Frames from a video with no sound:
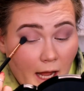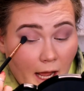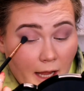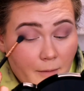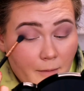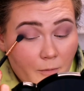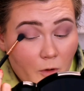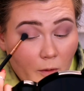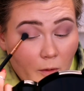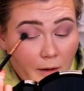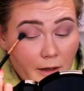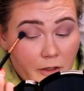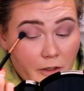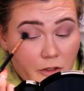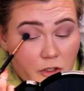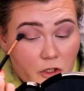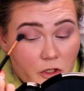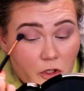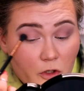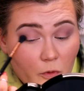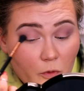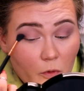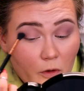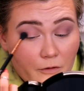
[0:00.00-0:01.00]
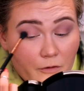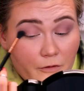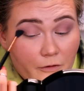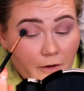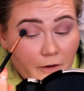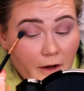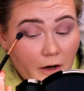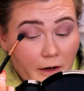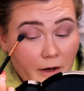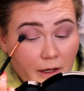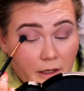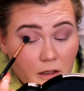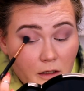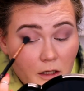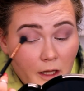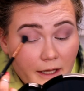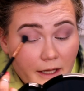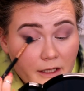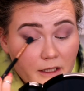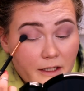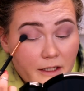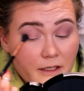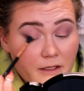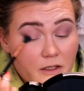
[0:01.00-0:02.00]
i am going to very
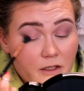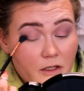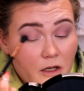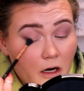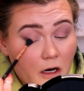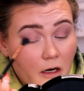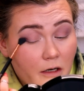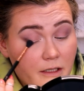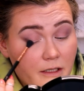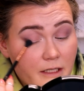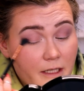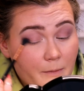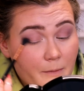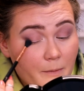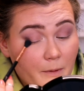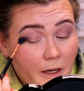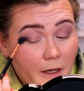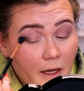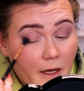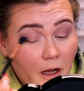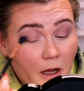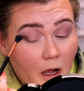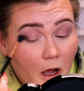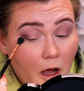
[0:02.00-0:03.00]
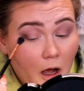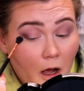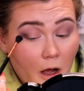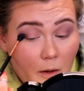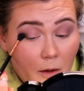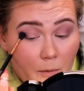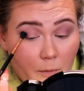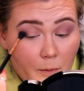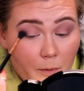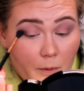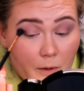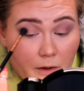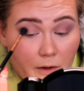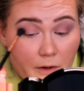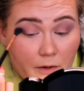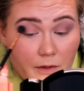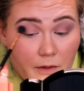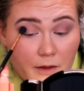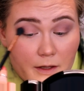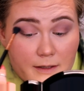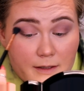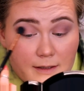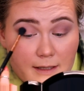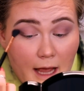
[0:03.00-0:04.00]
lightly start deepening up
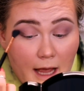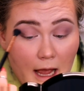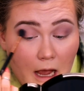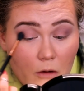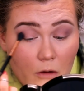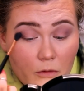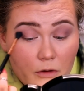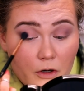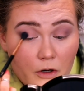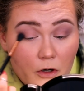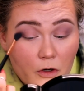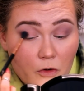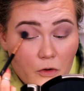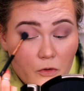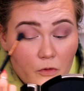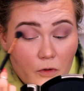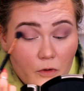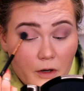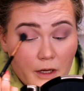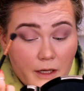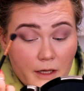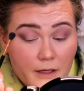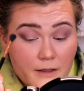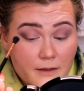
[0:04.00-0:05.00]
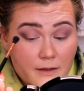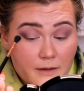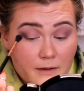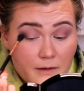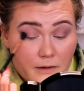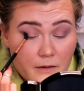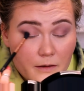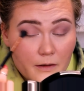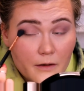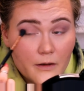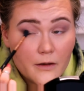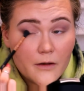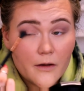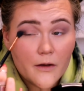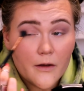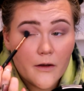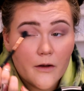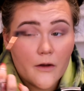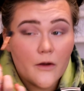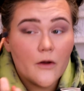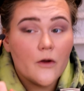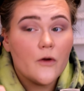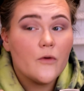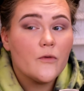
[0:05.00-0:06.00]
this outer crease
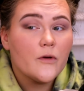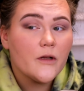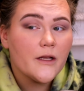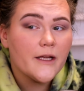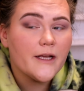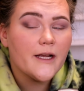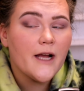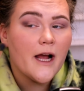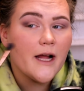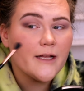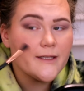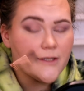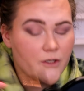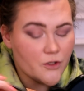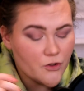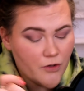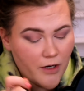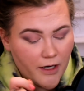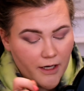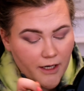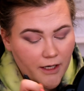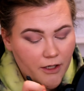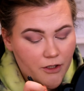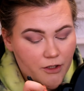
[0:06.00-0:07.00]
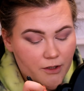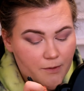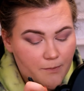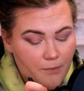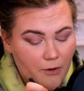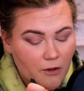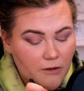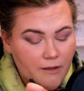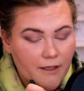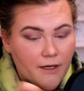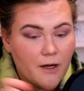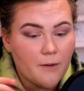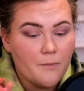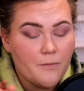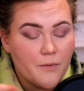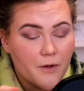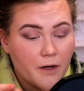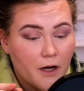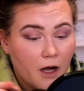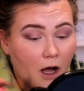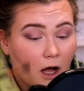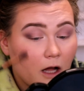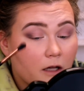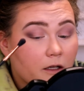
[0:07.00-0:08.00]
really concentrating and just building up the
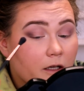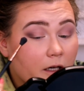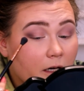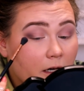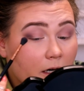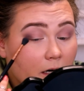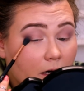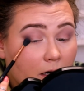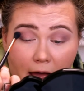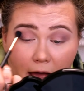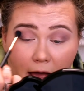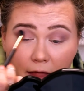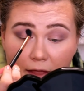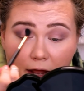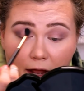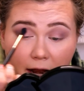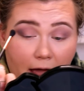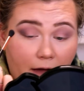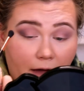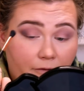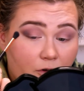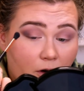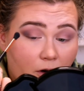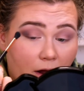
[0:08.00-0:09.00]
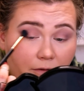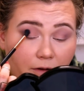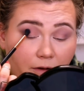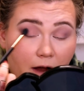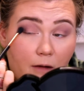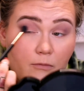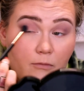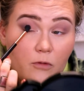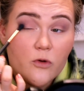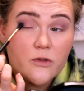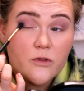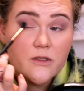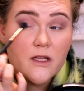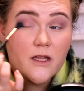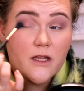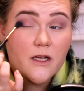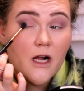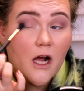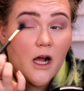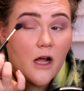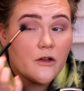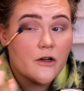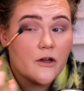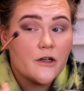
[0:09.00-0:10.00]
color. And then after I've got most of the
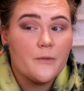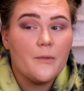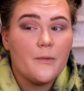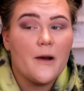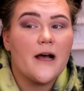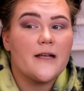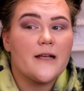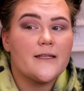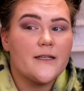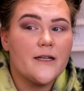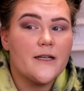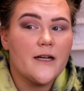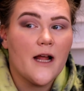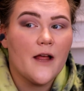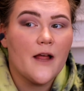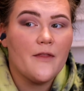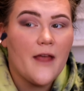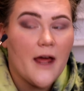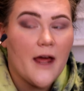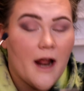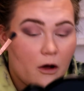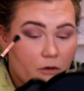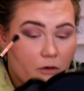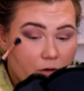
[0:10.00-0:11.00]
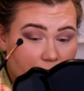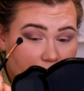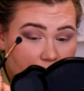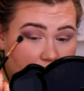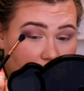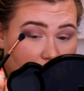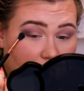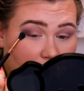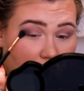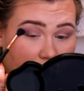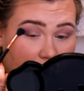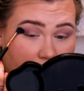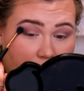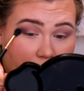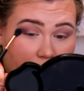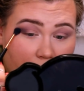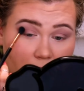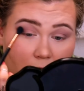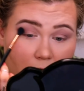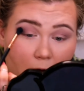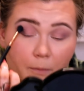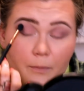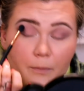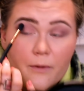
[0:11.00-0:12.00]
color deposited on that outer V right
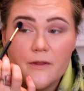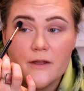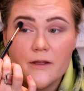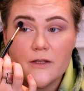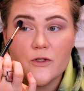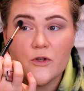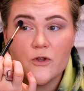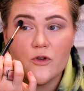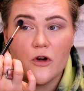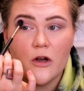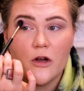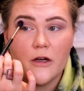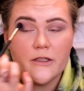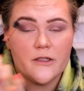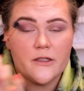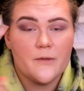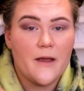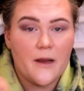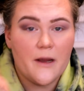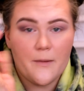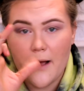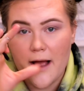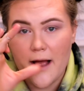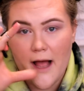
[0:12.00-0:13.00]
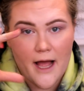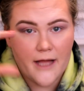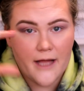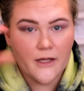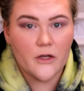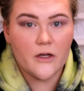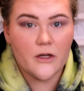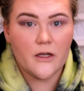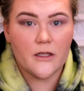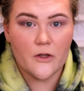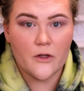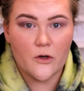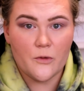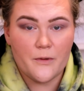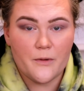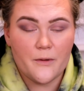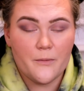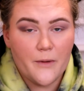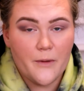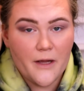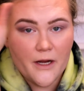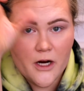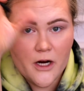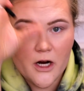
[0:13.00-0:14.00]
there up in this crook to make my eye look a little
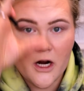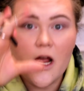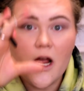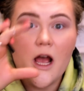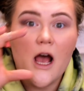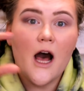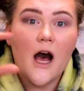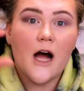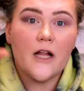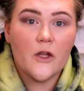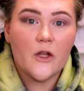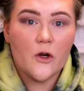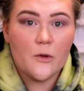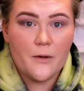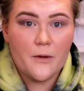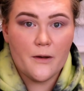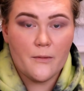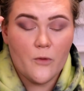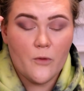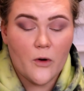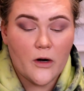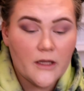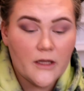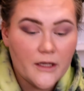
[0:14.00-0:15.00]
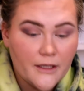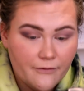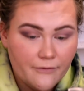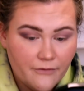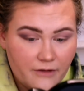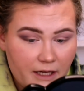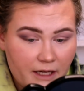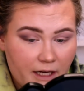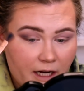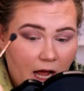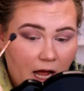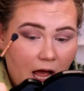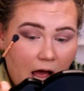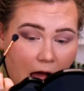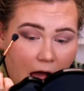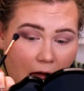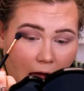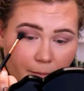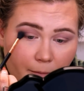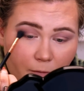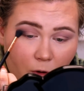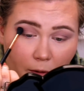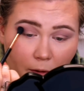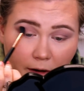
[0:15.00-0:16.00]
bit bigger, a little bit more lifted,
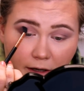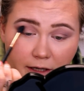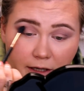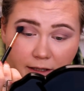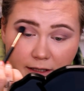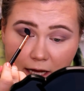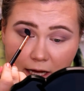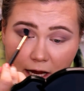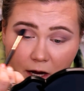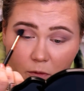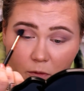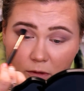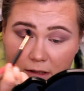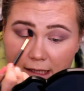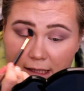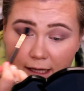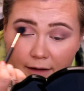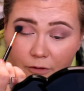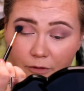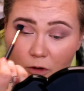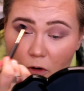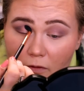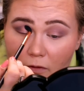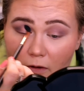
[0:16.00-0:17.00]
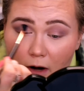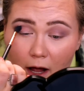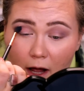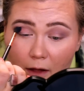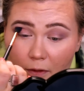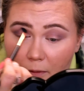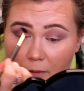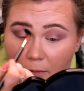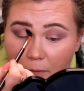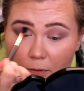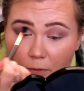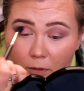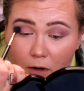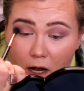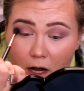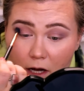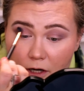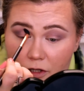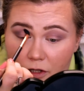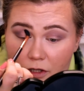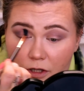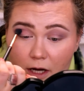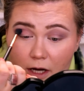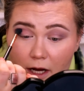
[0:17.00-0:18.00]
I'm going to take what's left over on the
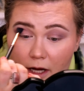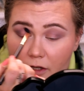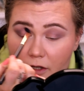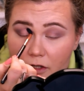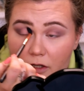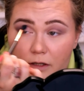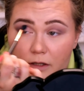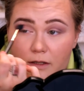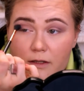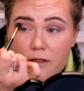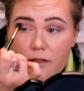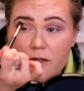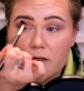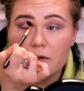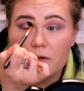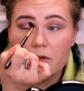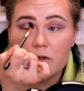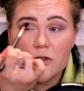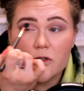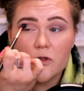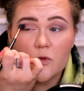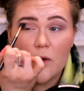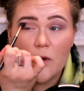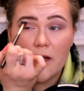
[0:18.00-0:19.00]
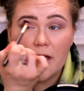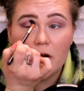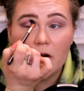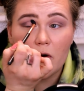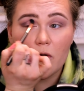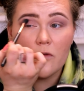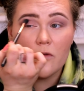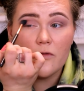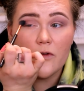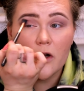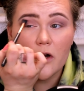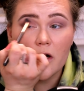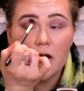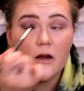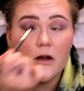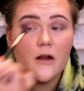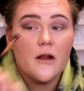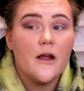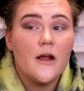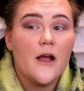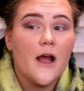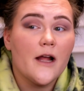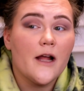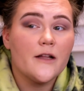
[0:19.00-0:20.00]
brush and just swing it over
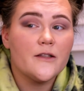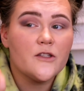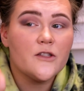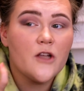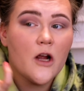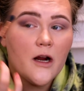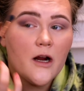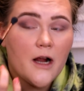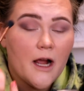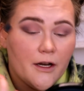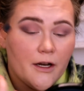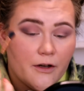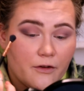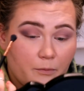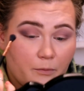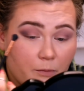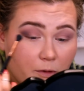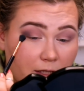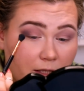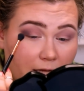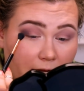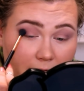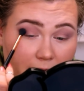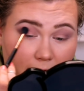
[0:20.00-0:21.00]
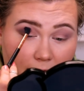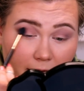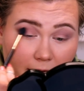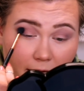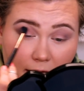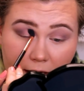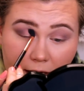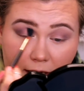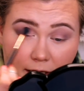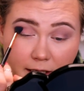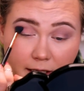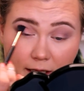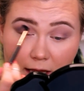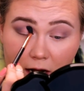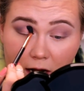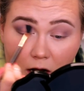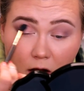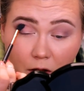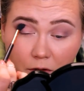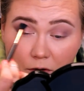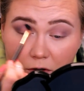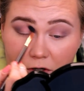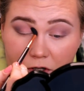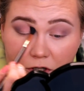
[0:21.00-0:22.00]
and start kind of blending it into that
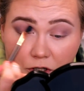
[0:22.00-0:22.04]
other